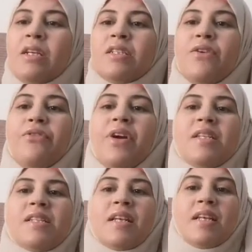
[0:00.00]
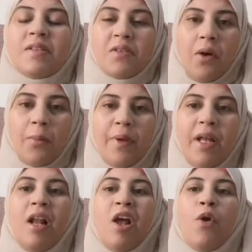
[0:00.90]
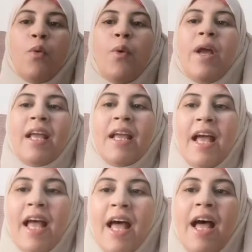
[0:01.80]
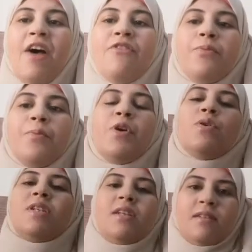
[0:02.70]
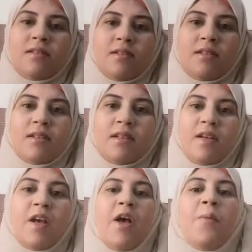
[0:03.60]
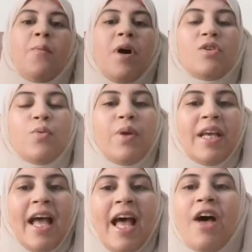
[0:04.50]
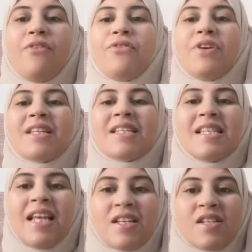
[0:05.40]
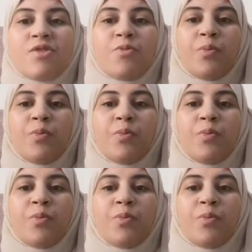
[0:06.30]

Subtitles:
The first example, we have butene, but we have cis